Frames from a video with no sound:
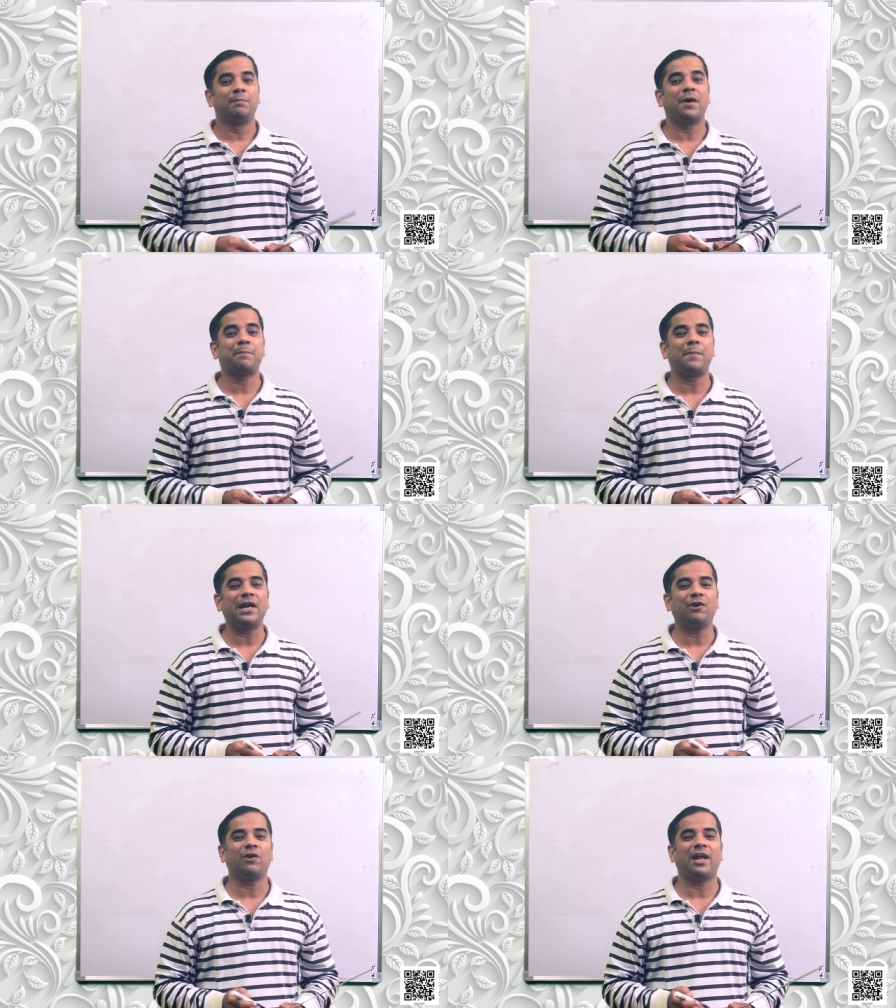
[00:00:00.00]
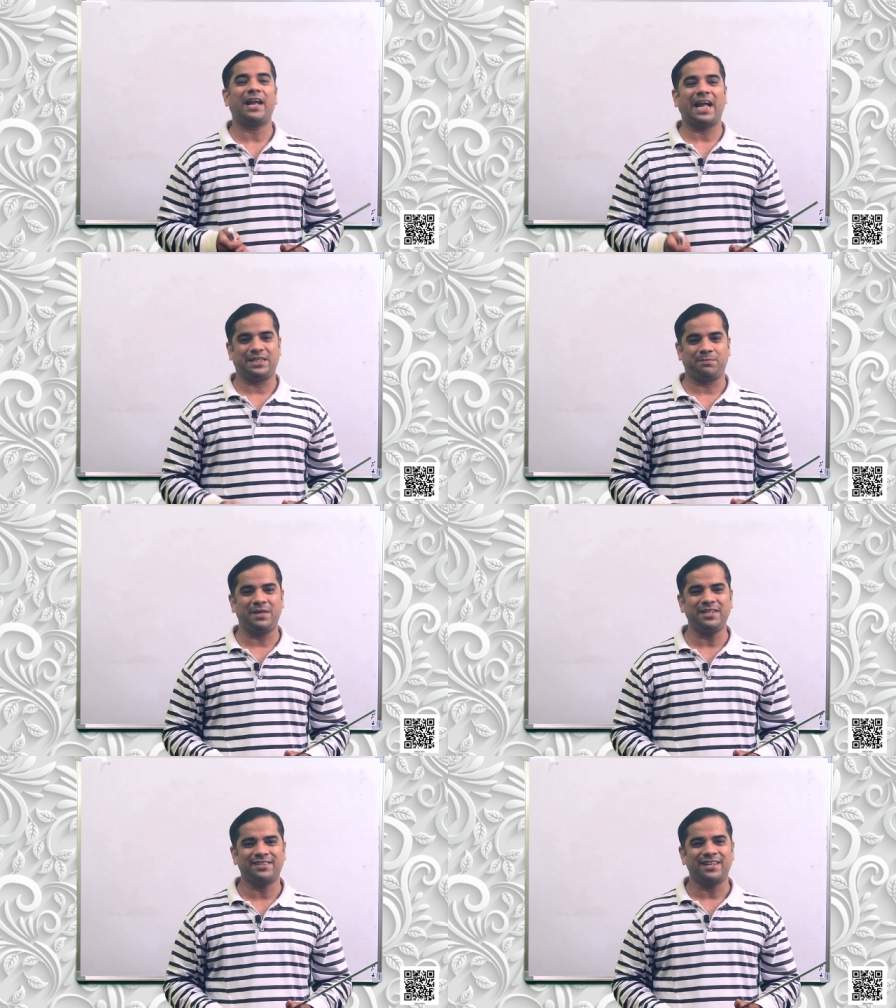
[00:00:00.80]
Perpendicular lines
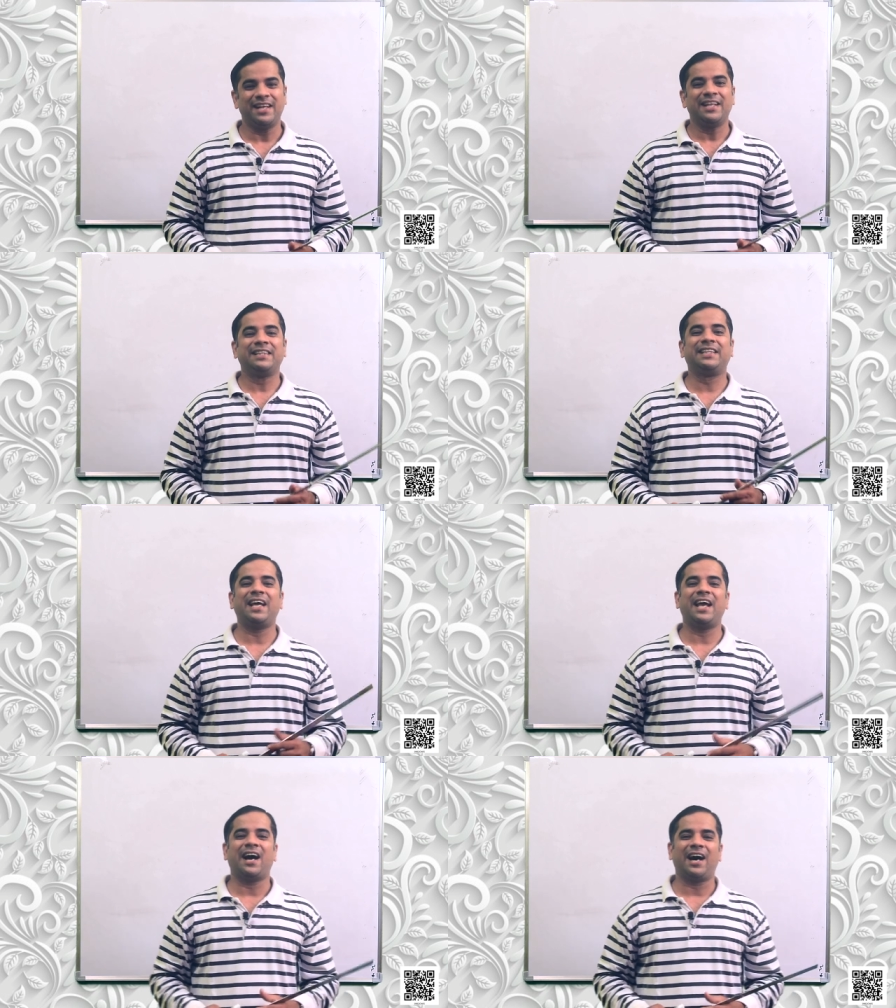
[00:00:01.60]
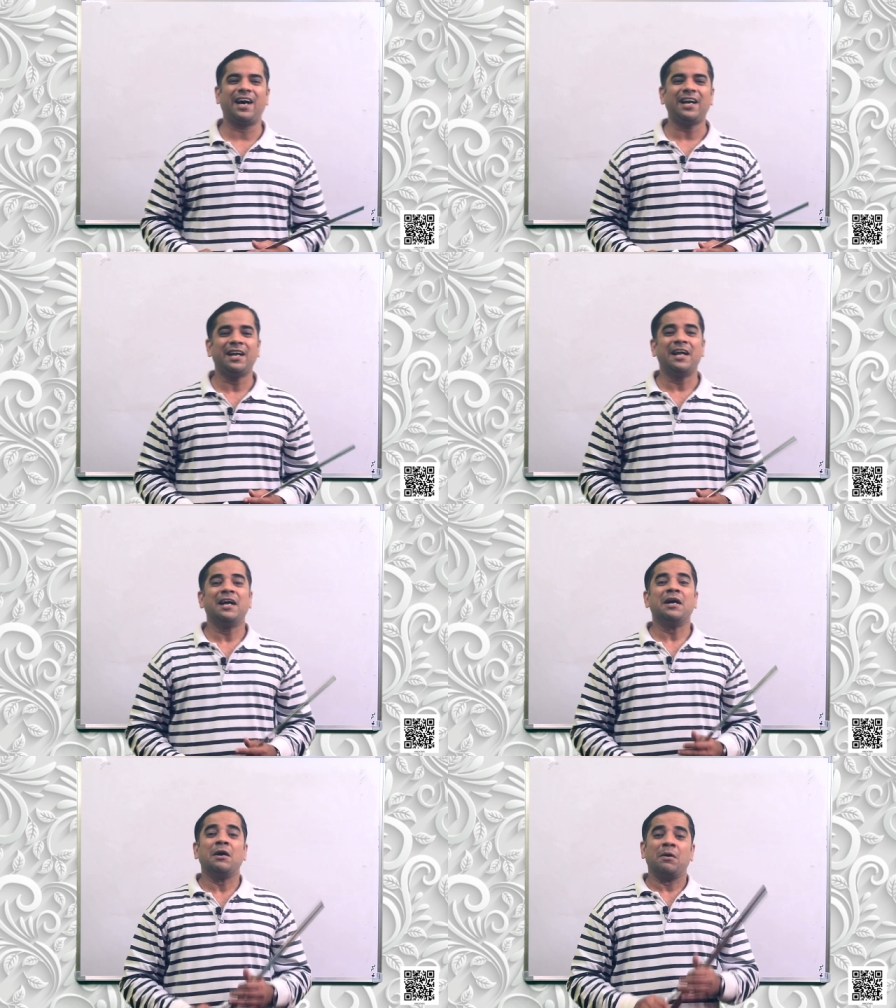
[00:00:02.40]
means they are
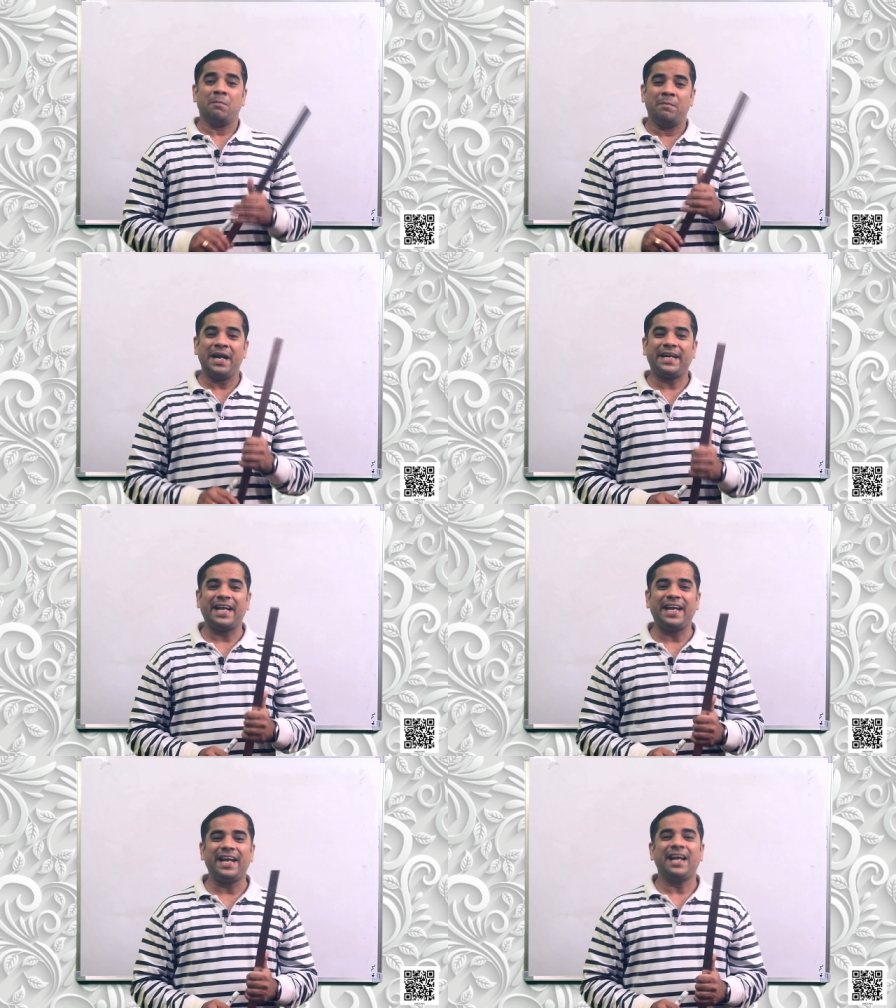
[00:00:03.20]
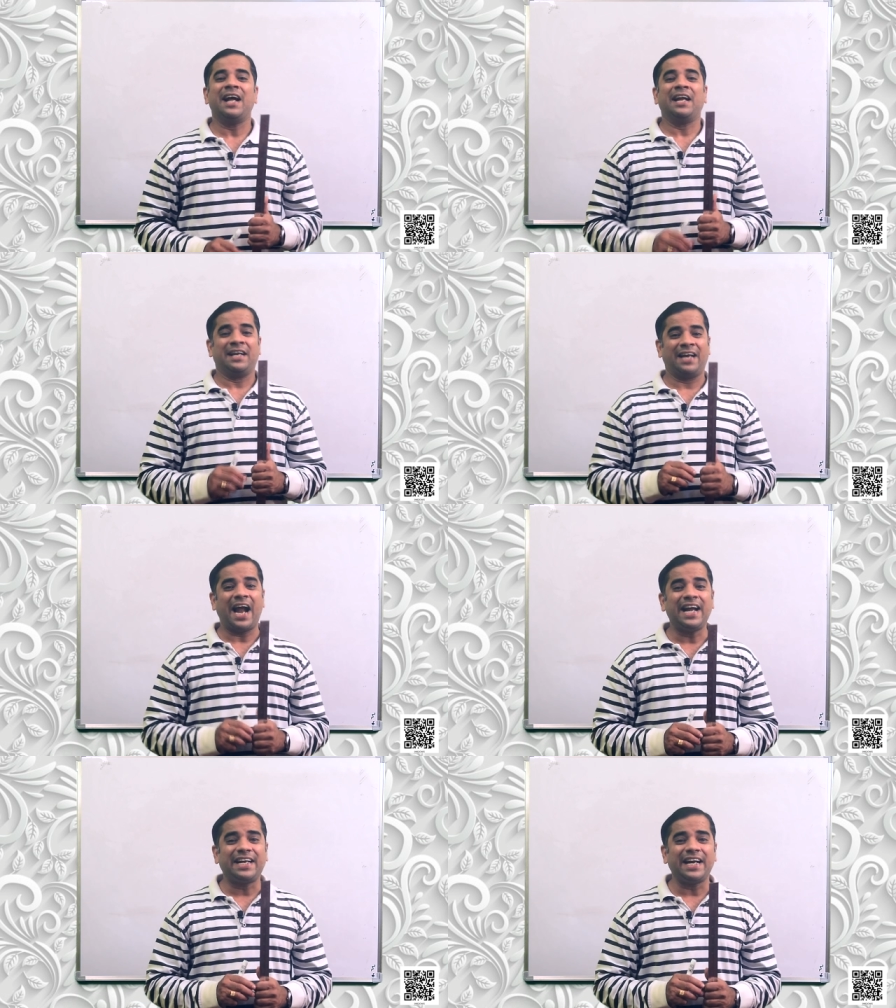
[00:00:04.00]
maintaining
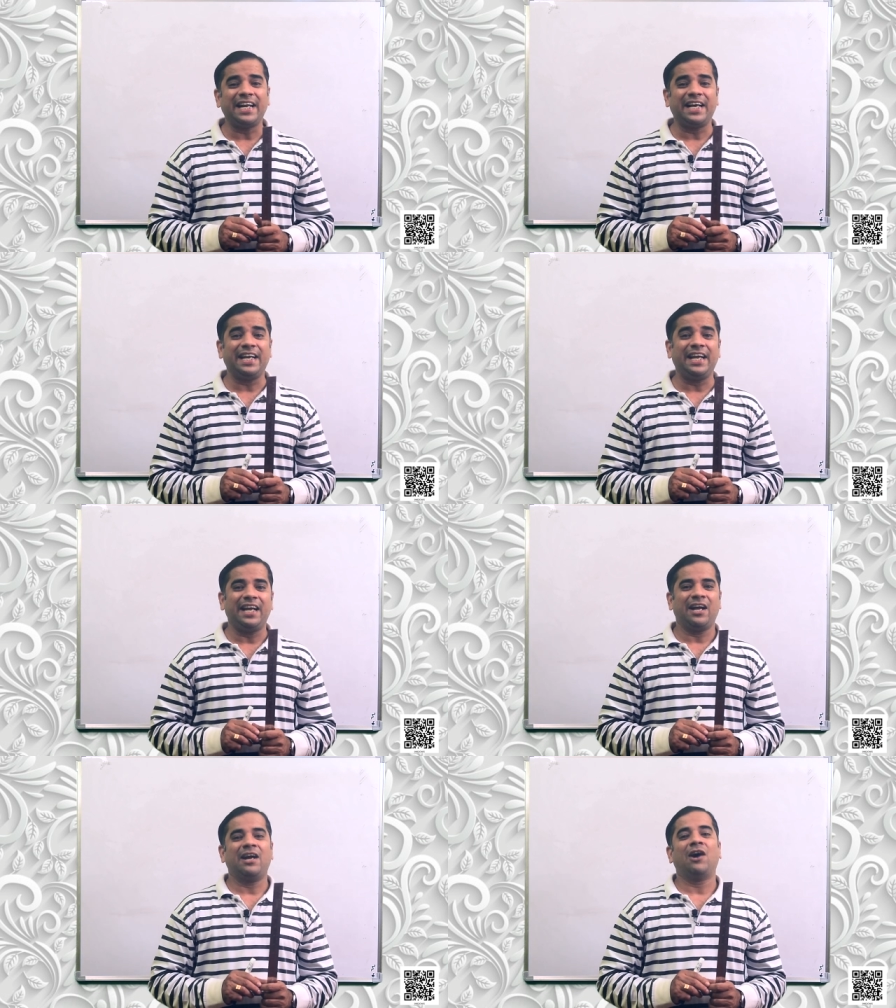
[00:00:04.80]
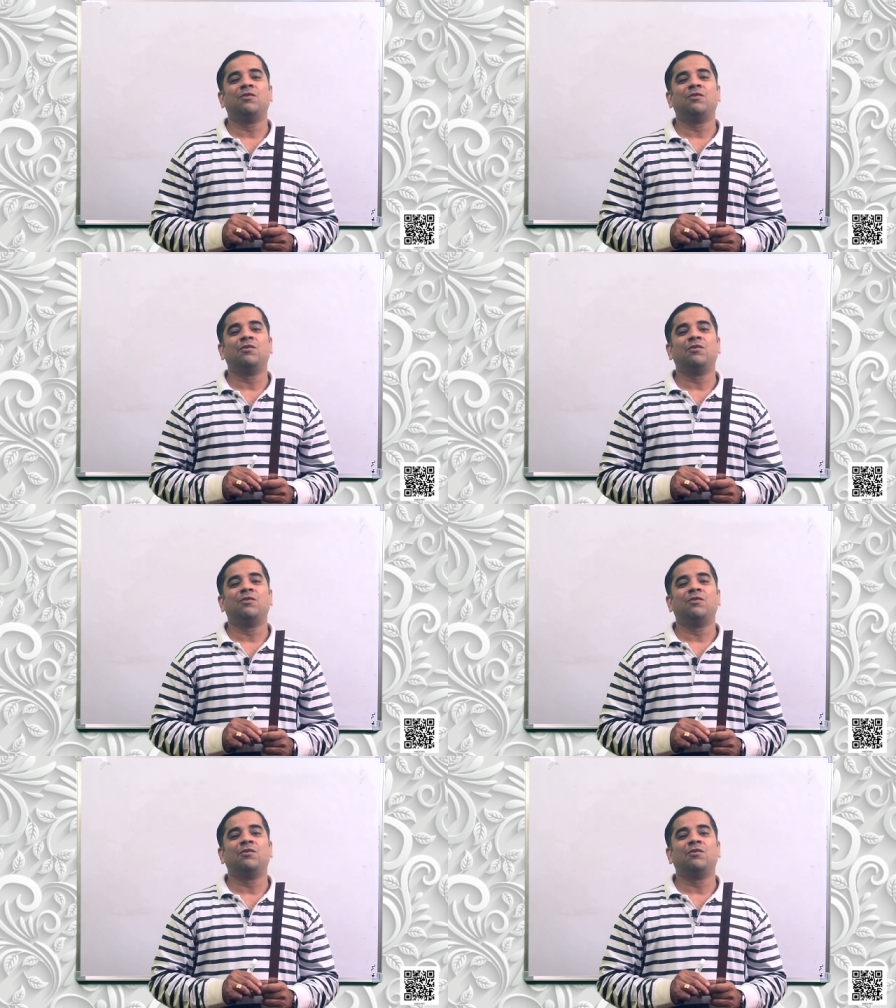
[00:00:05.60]
90 degree